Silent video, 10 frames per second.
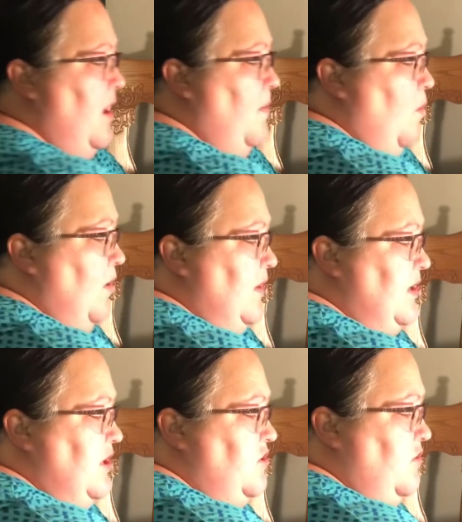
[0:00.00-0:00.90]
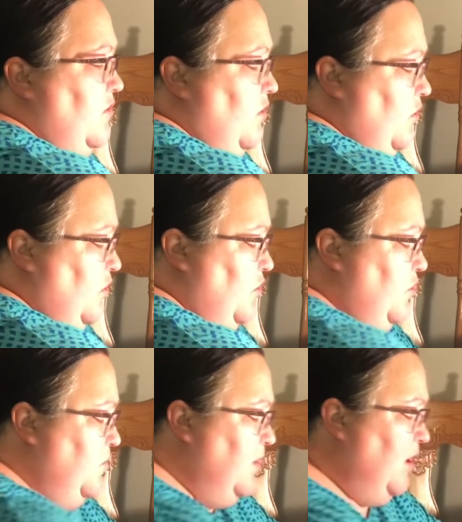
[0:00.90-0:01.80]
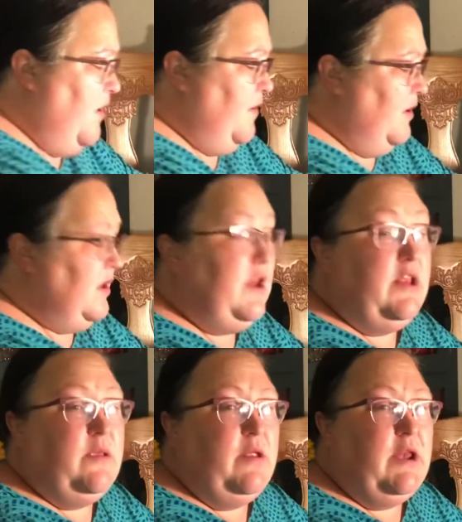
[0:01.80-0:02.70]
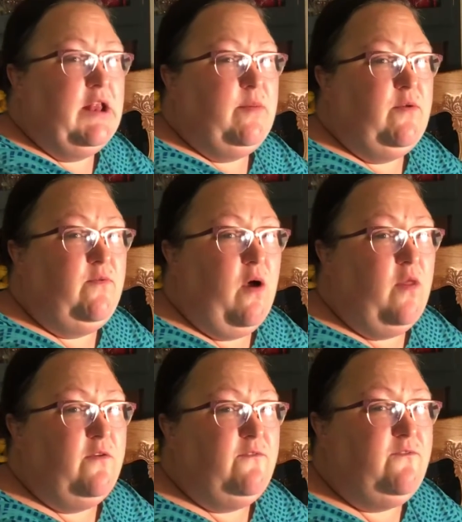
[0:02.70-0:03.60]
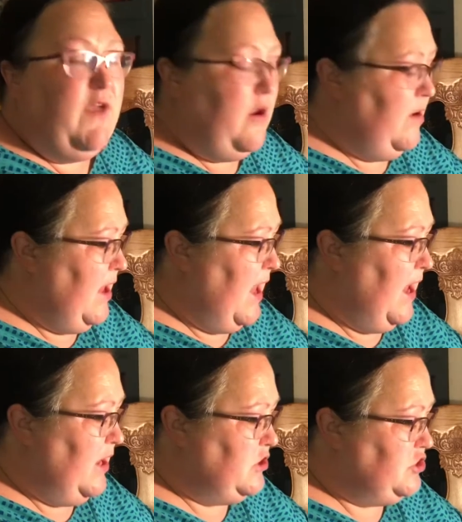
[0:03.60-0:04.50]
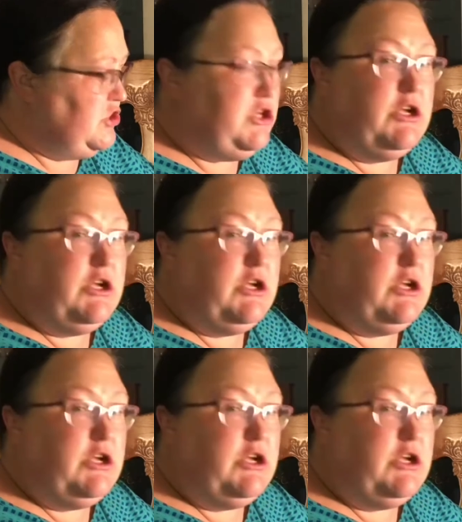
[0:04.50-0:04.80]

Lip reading: Once the teachers glue it on there, it needs to be on the very edge.